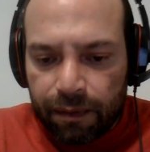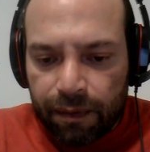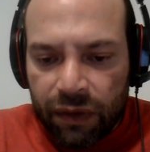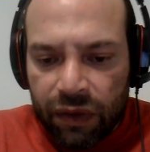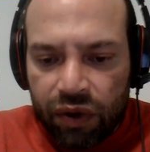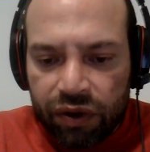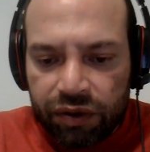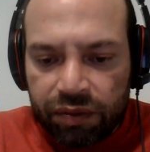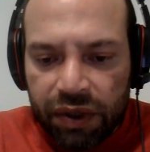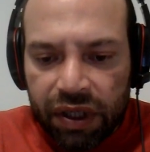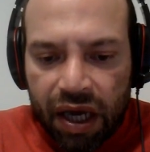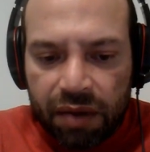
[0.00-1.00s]

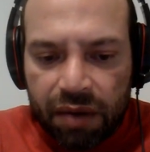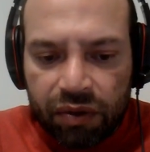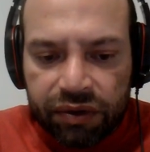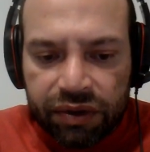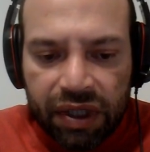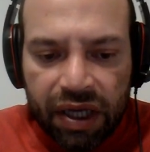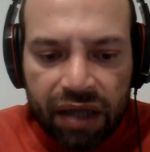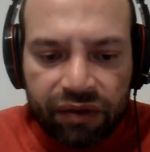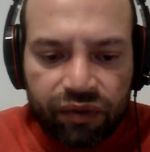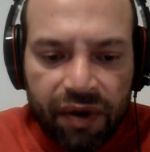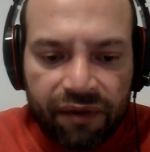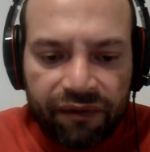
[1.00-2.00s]
USB cables can
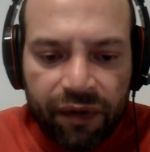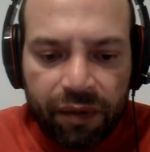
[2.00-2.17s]
transfer